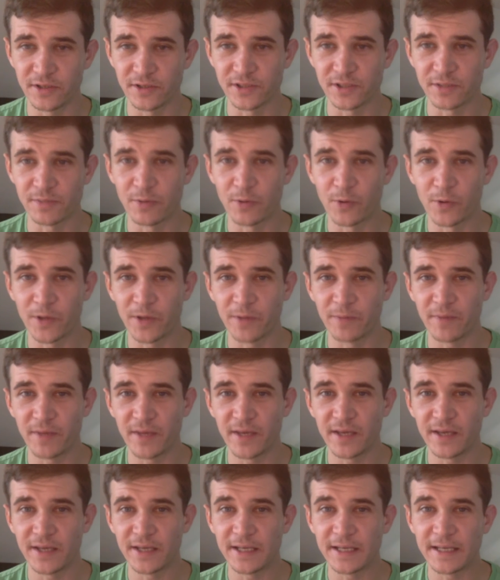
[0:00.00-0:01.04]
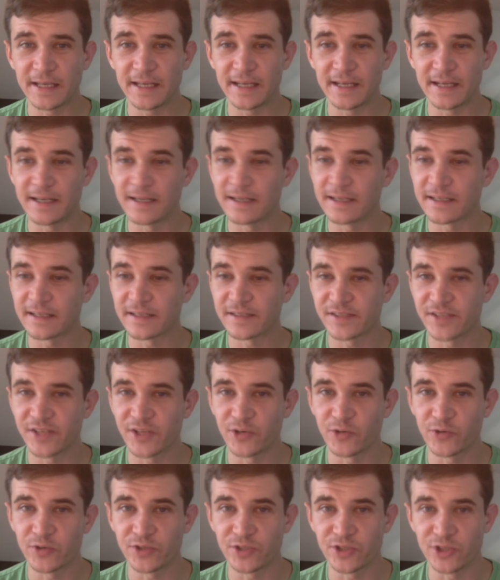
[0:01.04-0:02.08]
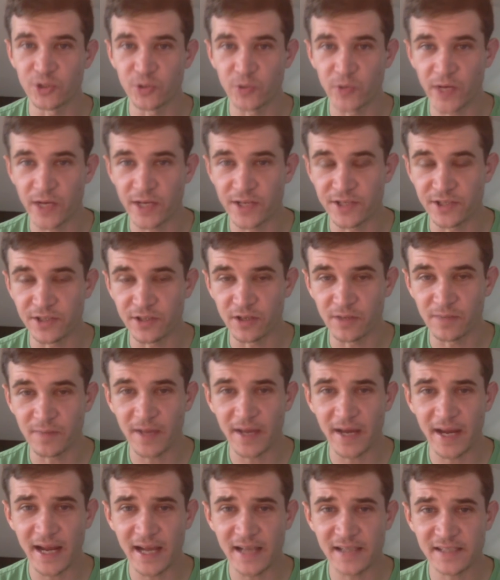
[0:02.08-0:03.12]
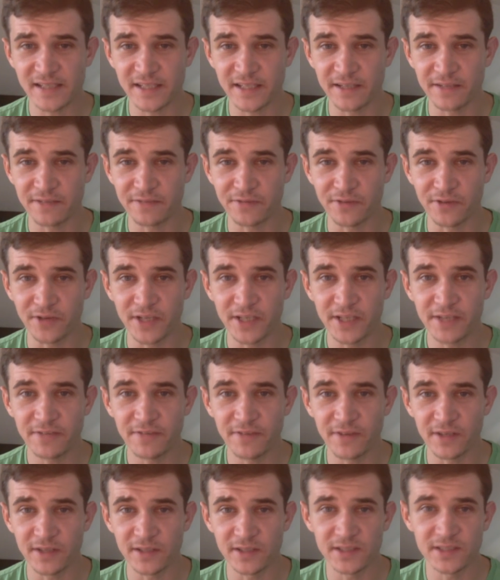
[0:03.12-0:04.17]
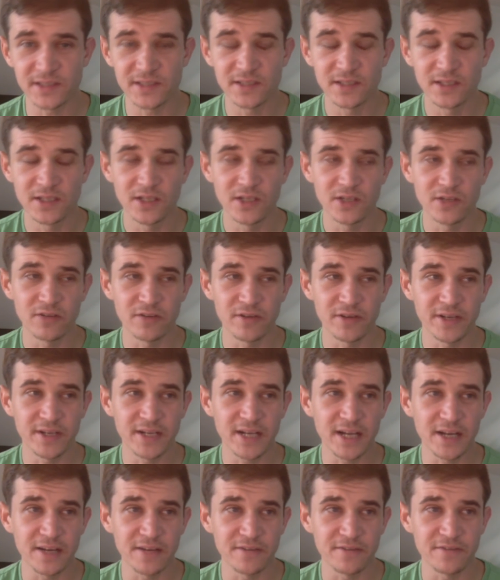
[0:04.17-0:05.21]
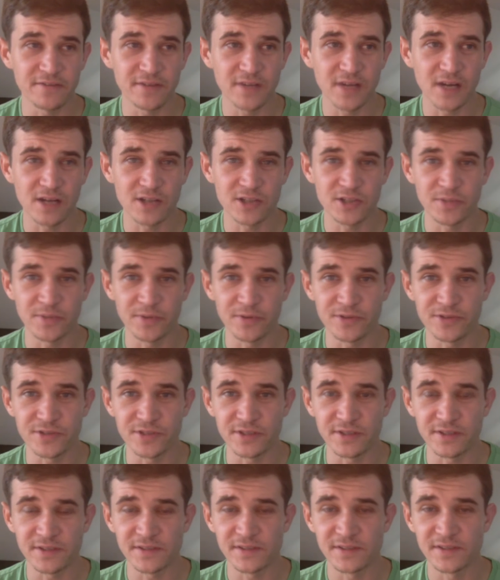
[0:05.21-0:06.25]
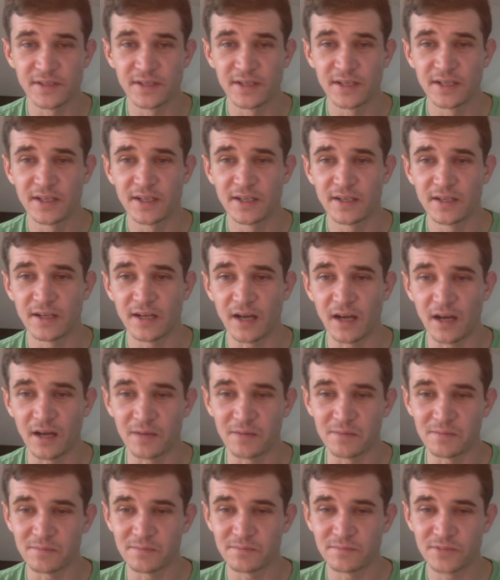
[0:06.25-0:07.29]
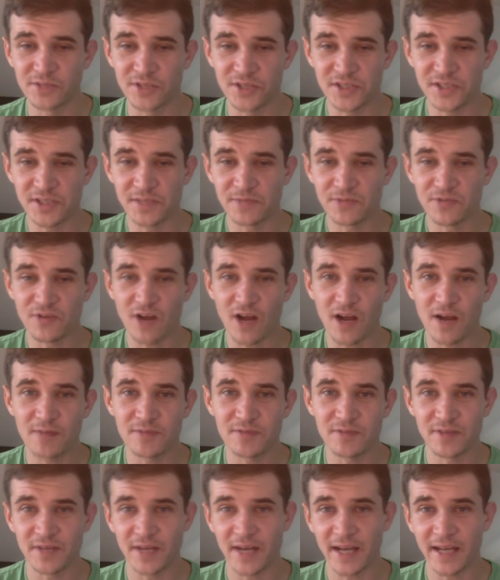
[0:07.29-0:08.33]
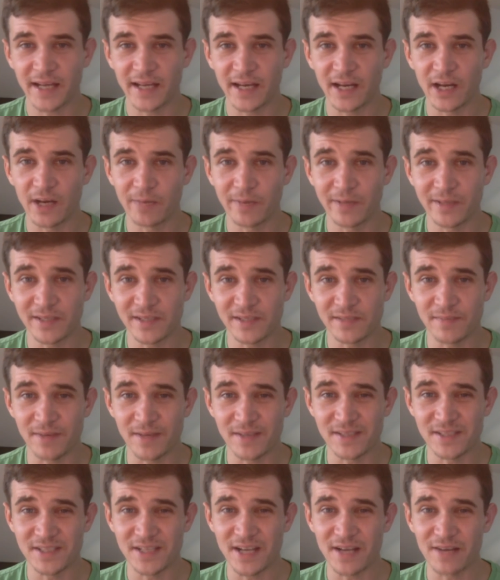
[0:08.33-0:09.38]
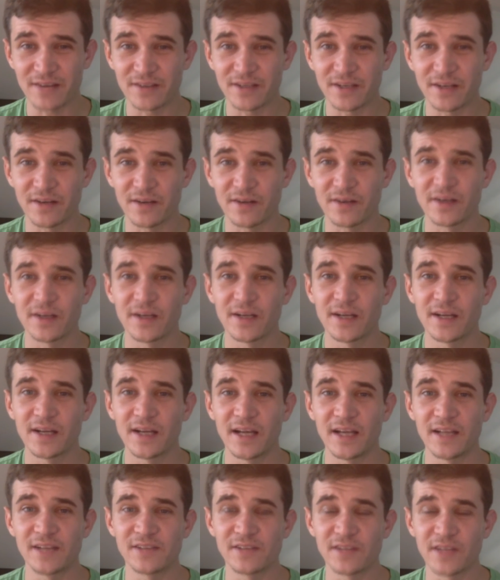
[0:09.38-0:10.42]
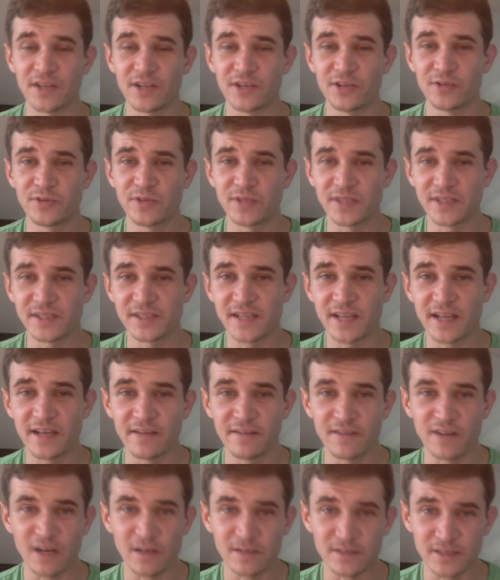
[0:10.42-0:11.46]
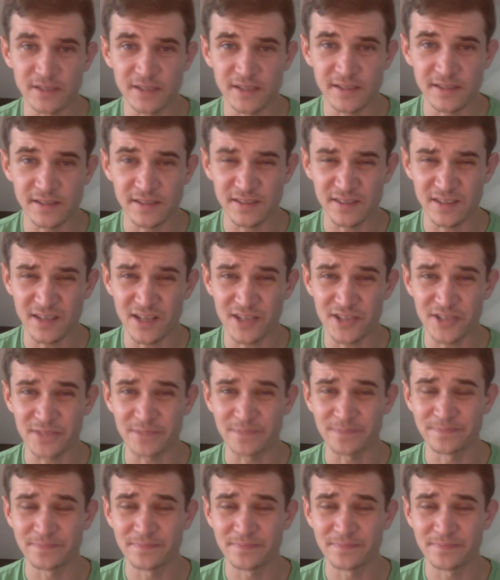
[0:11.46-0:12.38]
supporting me in continuing to do what I do. I'm not asking for any funds or any kind of contributions. Just subscribe so that I can help get this message out there and so that you can stay involved in this discussion.